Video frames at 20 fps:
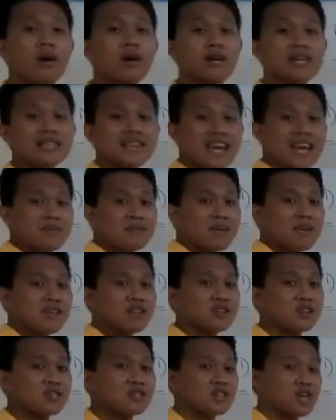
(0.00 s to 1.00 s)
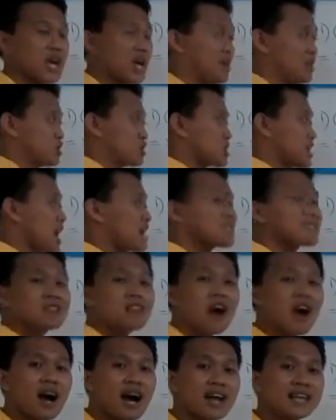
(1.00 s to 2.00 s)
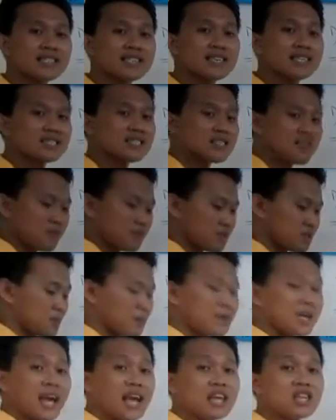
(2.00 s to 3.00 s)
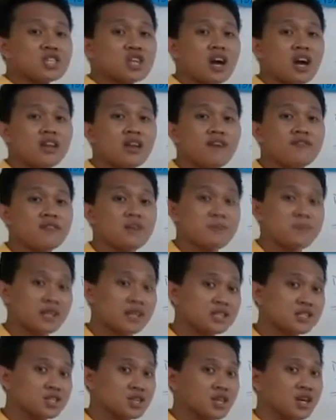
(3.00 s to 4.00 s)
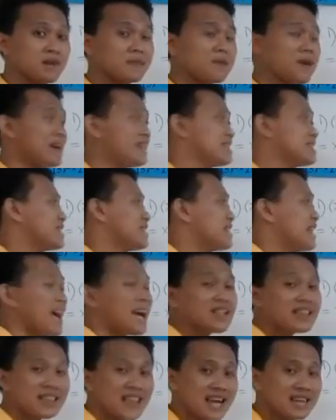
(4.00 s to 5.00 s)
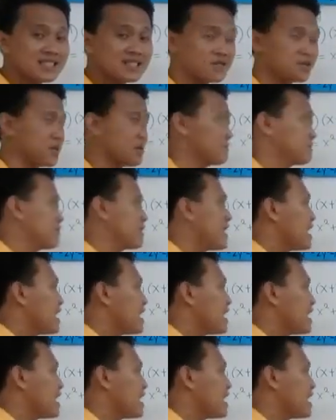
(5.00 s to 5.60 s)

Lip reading: Or it can be interchanged, as long as it is the multiplication of the middle term and the last term.